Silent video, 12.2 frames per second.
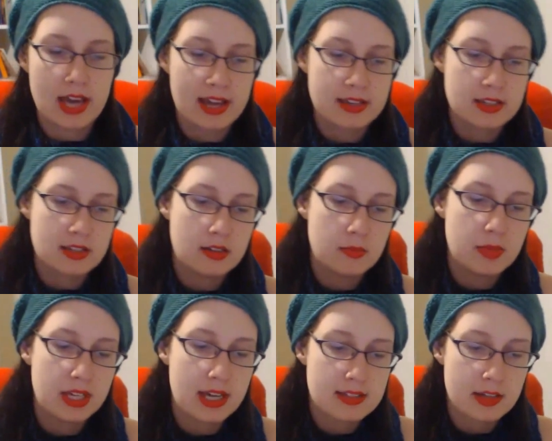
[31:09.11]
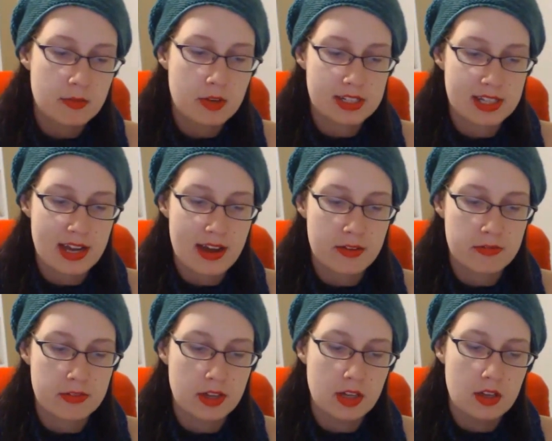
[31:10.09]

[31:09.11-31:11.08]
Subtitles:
I had to, because I wanted to have